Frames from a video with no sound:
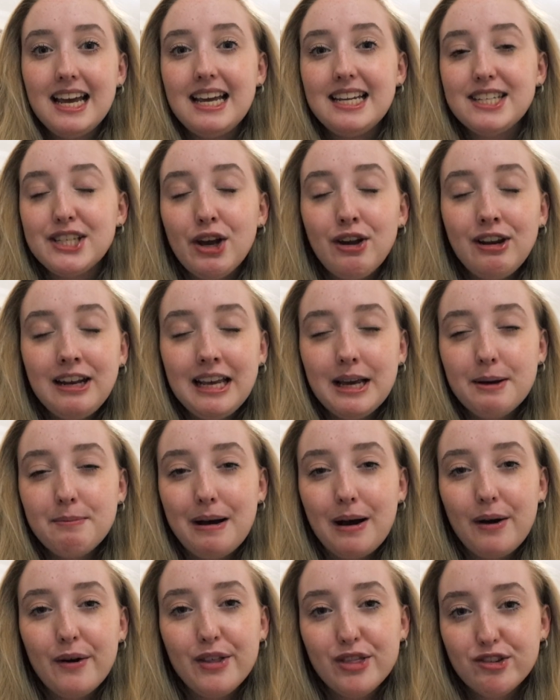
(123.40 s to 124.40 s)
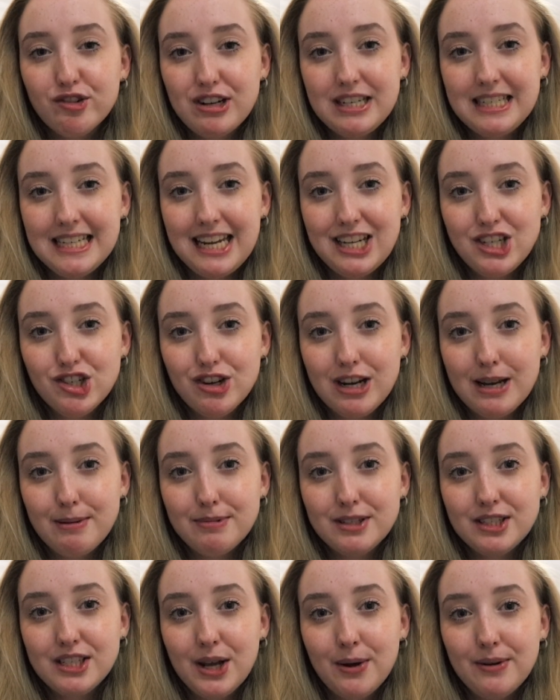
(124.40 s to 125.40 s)
It's only about a 3-day
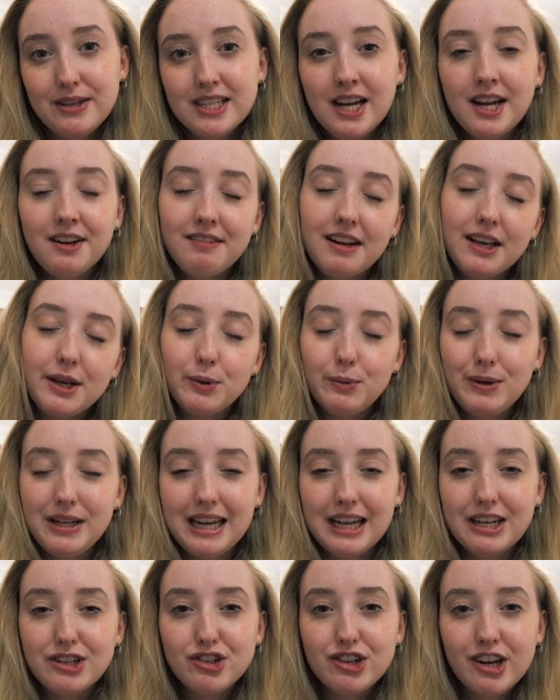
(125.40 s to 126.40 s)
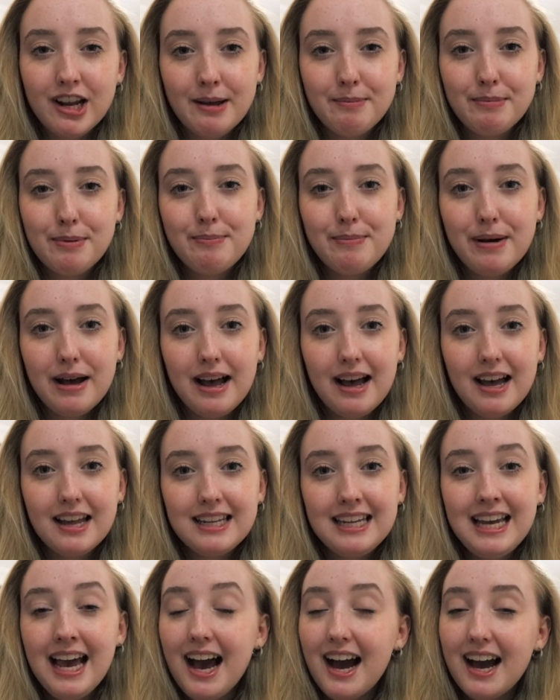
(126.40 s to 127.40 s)
trip, so it's kind of like a weekend trip.
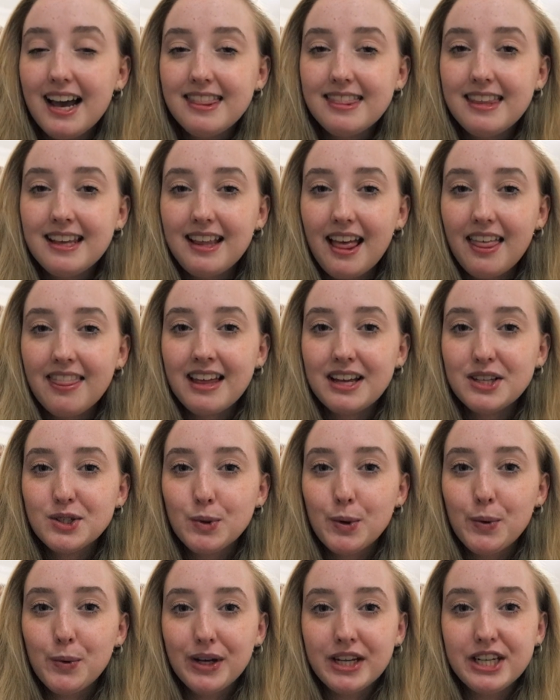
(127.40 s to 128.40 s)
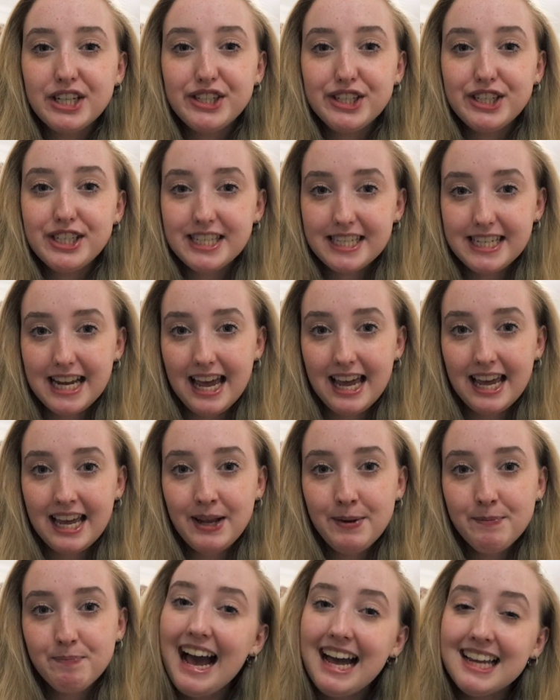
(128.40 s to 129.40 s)
But yeah, I think that's what we're gonna do
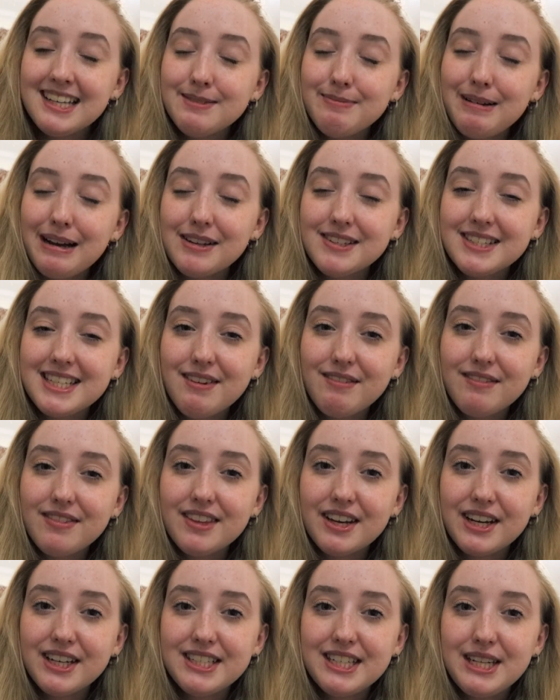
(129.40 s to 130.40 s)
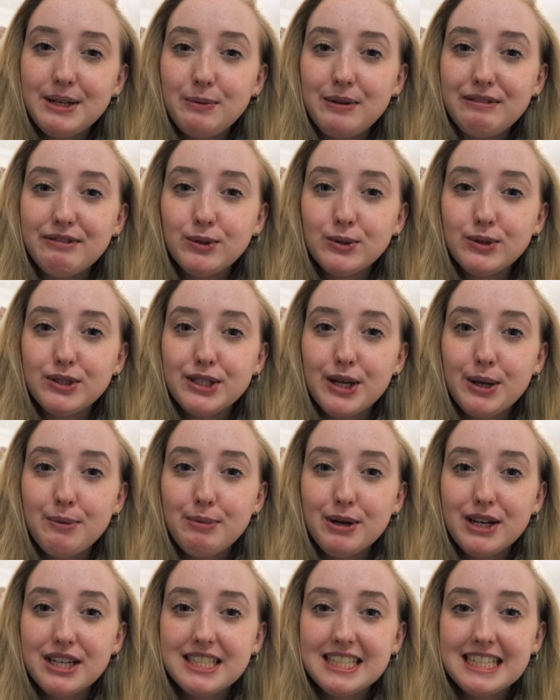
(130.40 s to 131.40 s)
today. At about 7:30, we've also
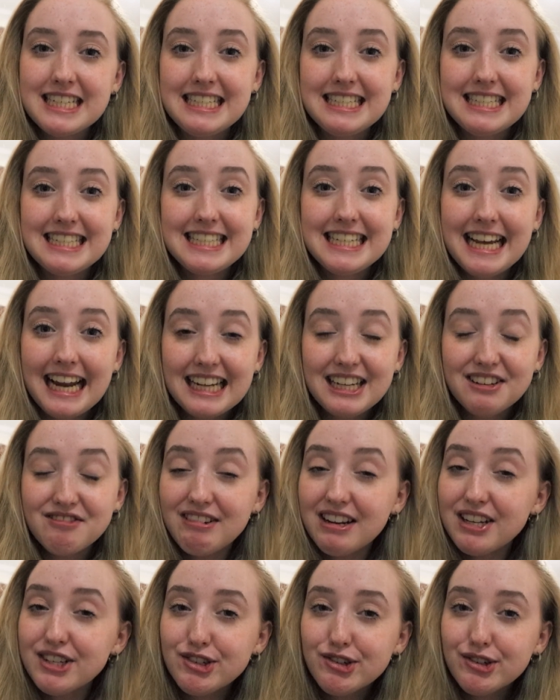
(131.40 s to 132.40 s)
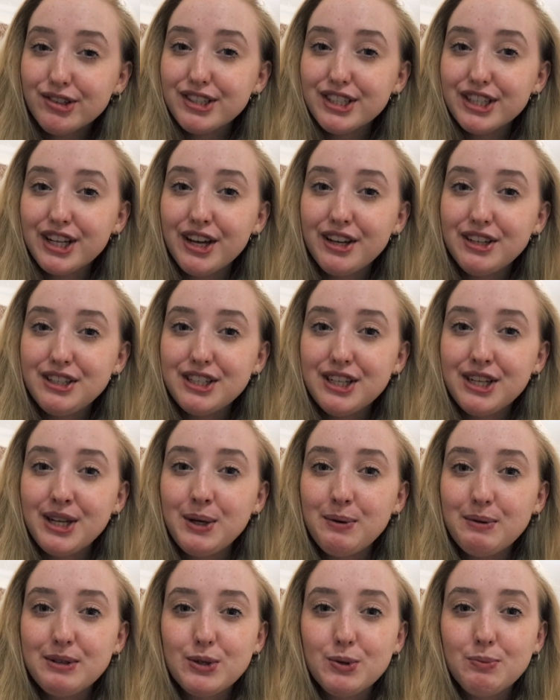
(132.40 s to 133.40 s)
booked an Italian restaurant to go
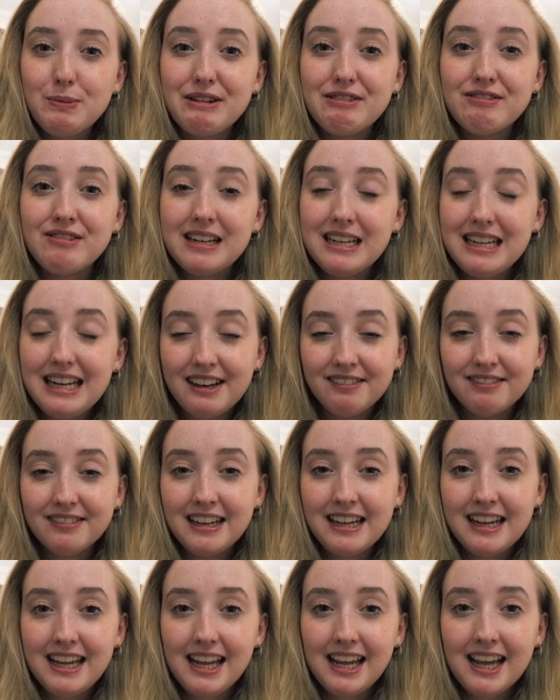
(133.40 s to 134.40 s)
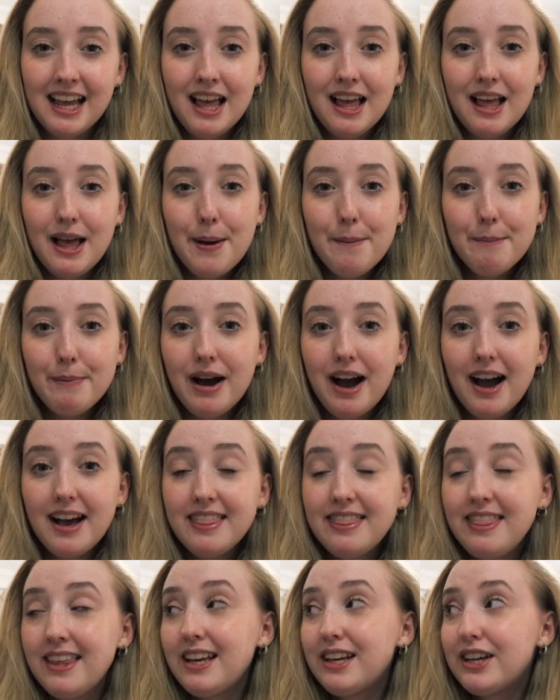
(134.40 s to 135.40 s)
to, which will be really lovely. But I
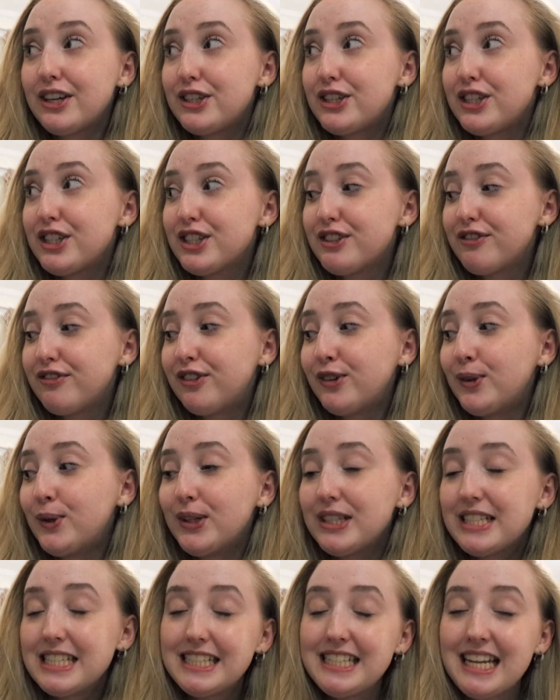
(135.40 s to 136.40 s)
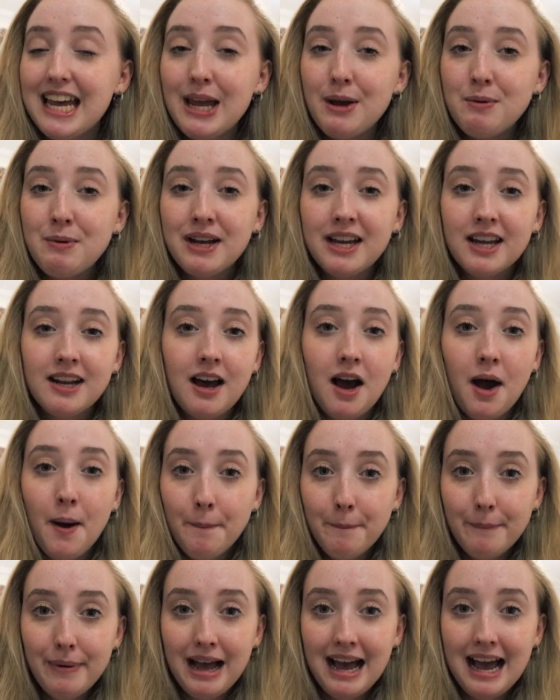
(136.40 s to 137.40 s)
think just for today, we're gonna
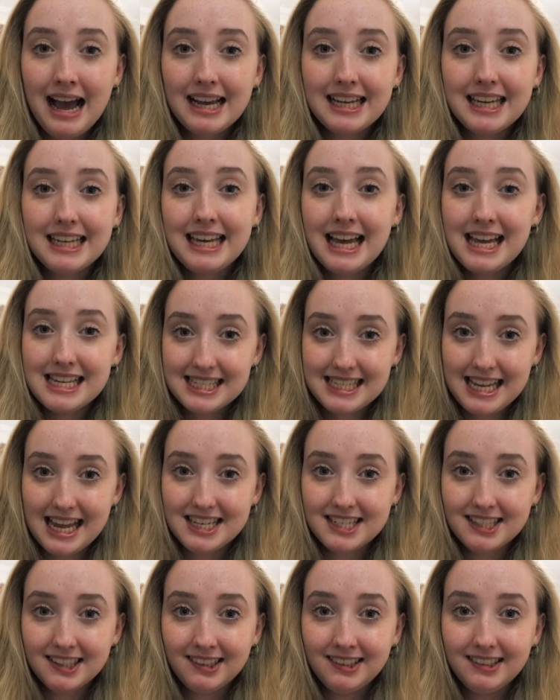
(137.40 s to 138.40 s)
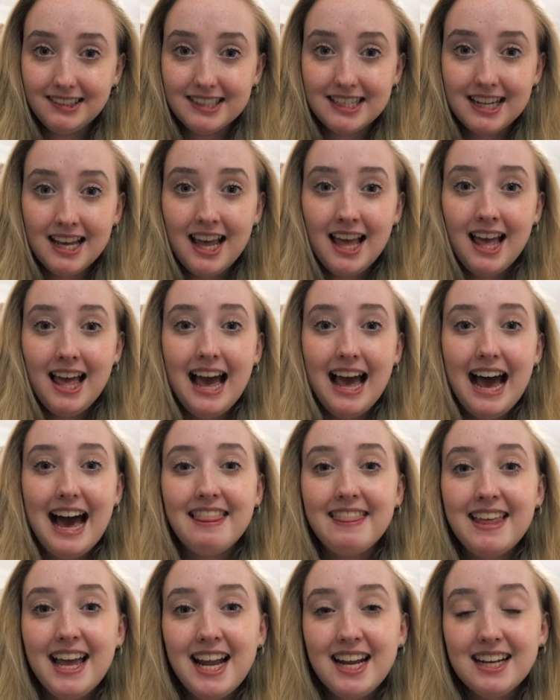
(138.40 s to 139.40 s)
unpack, get settled,
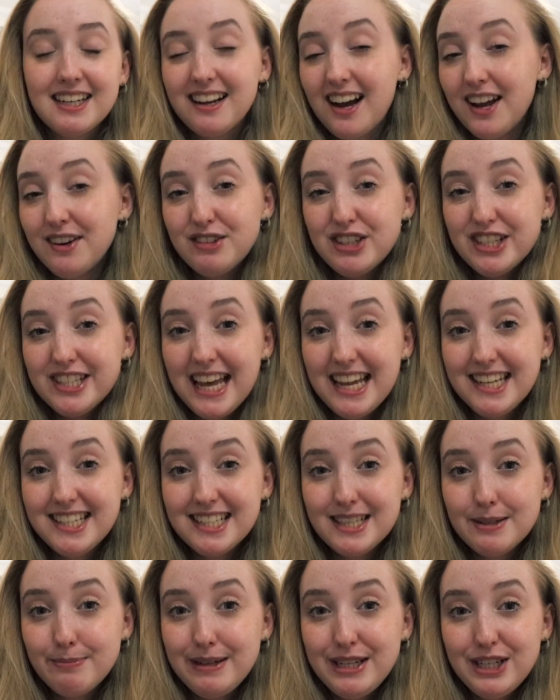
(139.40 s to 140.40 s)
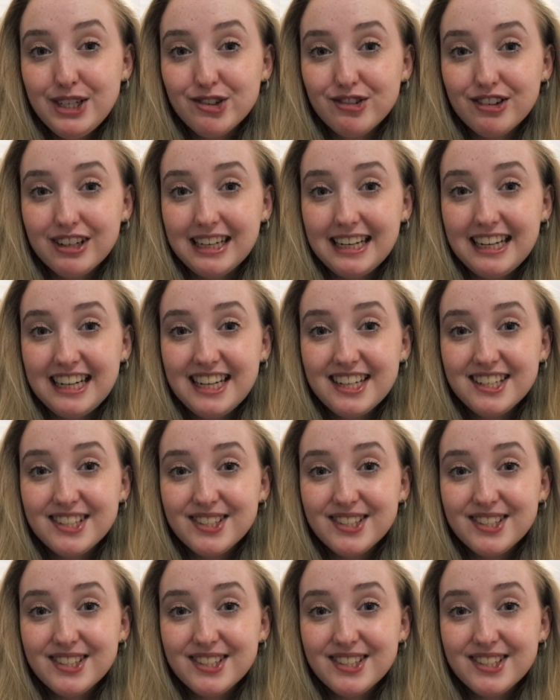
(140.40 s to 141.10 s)
and then kind of just head to the beach really.